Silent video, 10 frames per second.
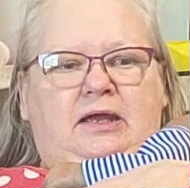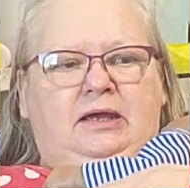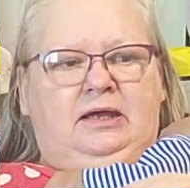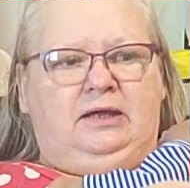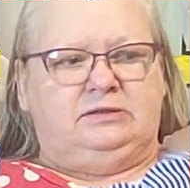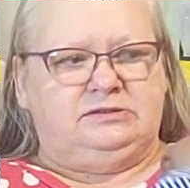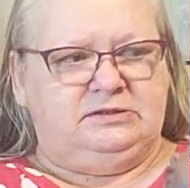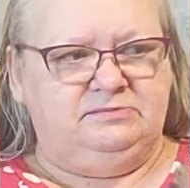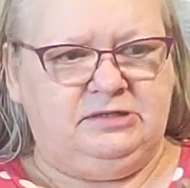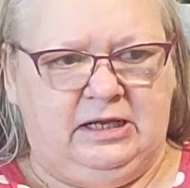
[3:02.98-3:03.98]
and
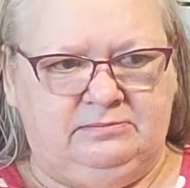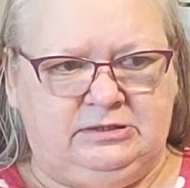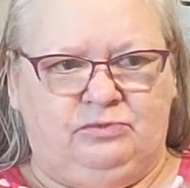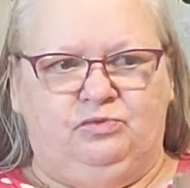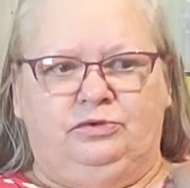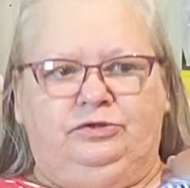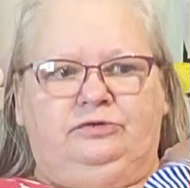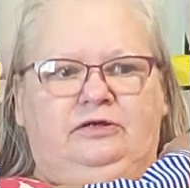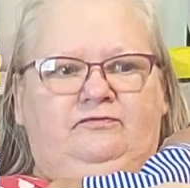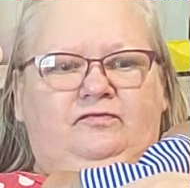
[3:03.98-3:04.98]
sometimes I
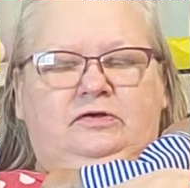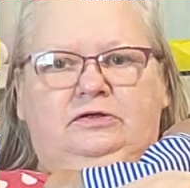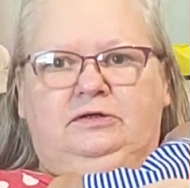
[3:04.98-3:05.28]
wonder if